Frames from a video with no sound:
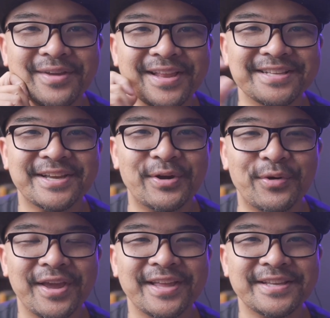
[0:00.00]
And it's like,
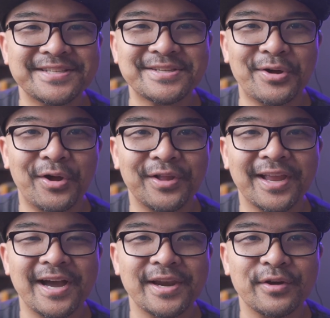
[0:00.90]
okay, mm-hmm. this is all like
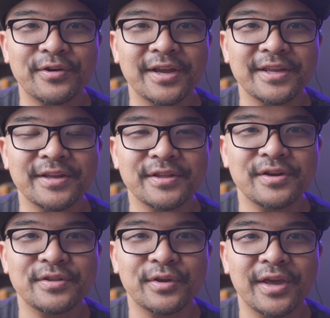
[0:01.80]
kind of connecting
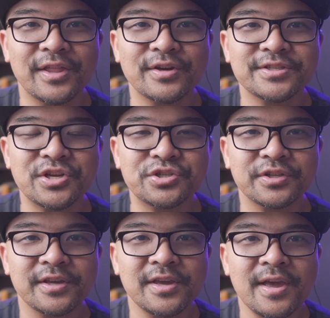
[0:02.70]
together essentially.